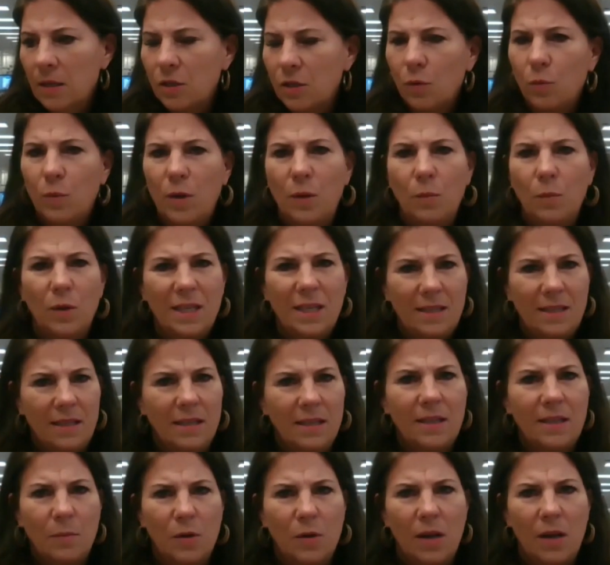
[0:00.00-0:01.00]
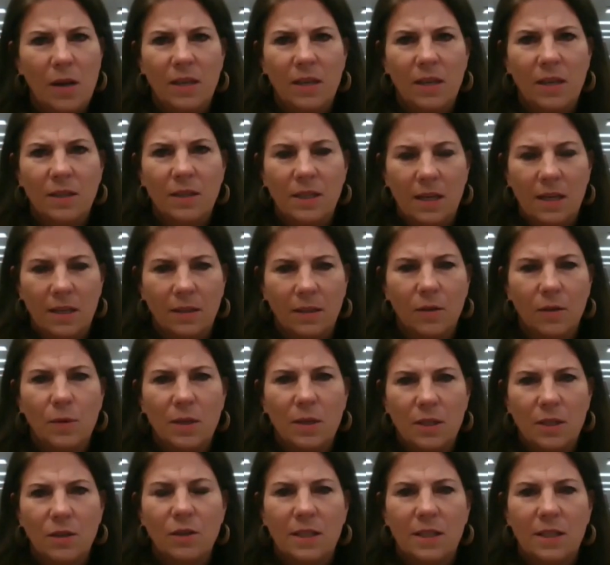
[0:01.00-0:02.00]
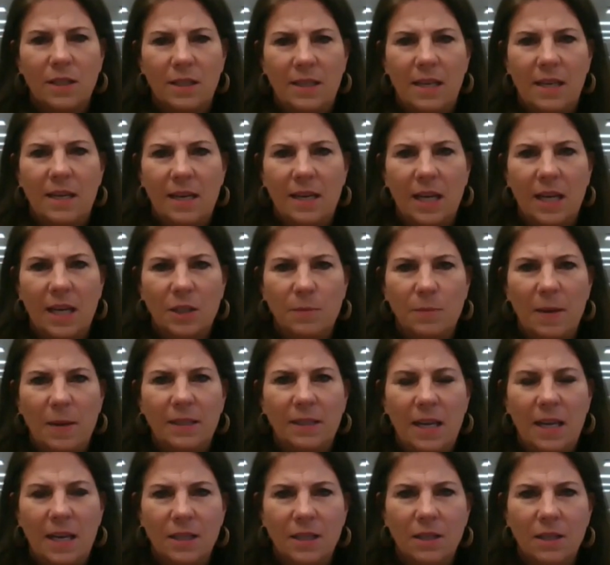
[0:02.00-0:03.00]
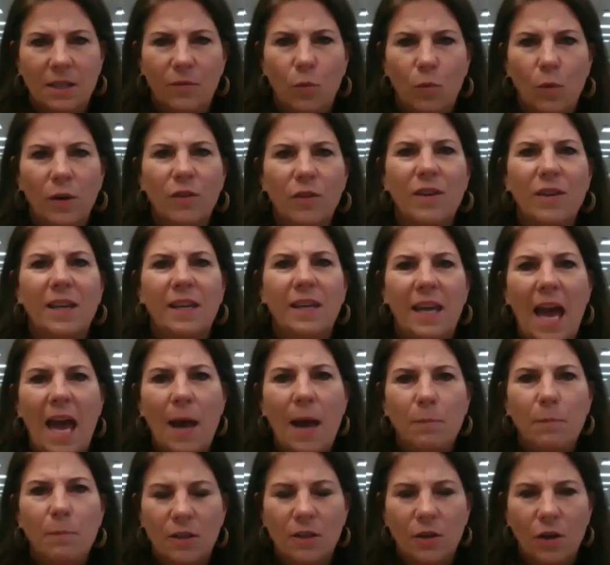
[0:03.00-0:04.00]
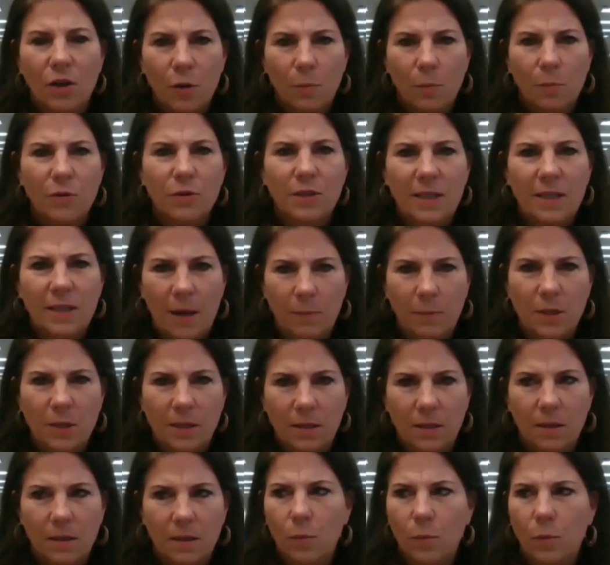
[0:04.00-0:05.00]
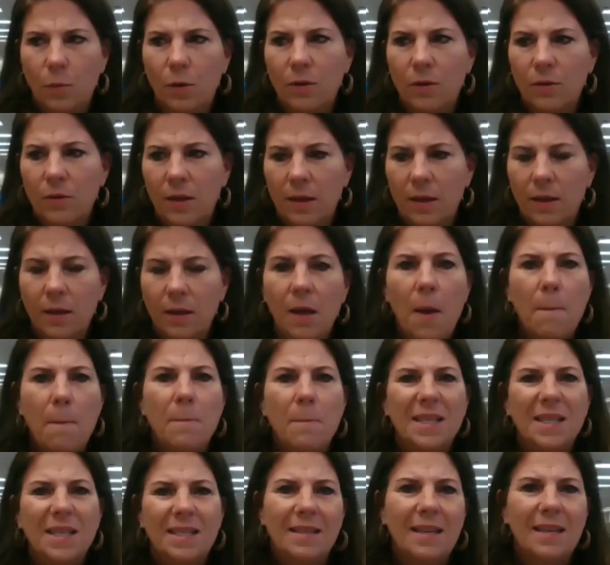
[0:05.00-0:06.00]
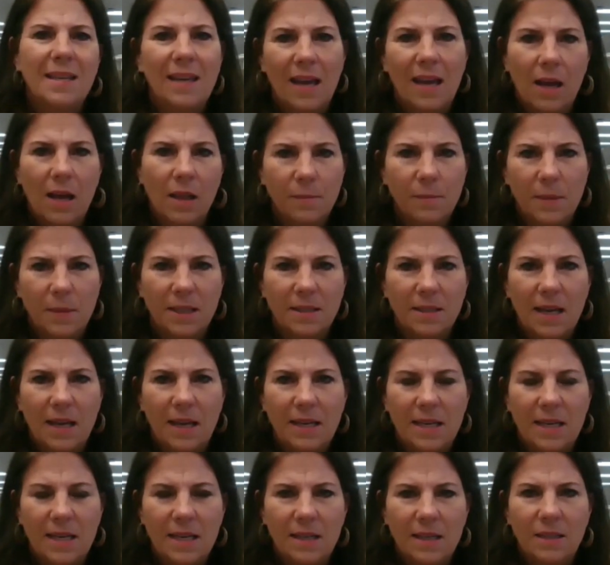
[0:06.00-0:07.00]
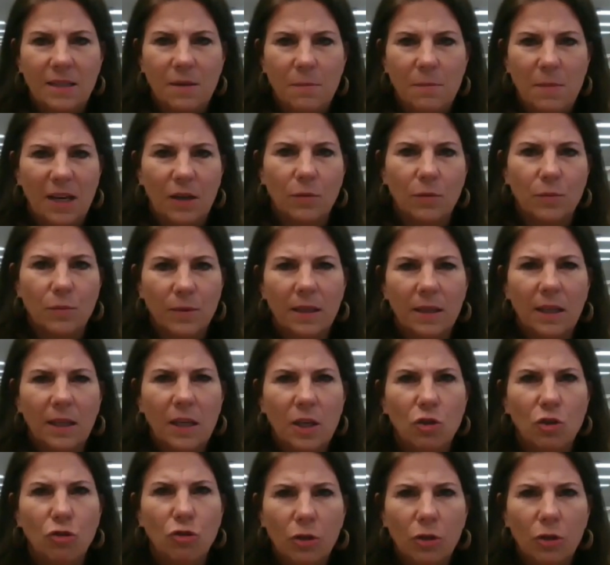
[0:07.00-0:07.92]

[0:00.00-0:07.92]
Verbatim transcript: So when we see someone on the agenda, we start to set an expectation of what are the gaps in our perception or what are the missing elements I need to make a really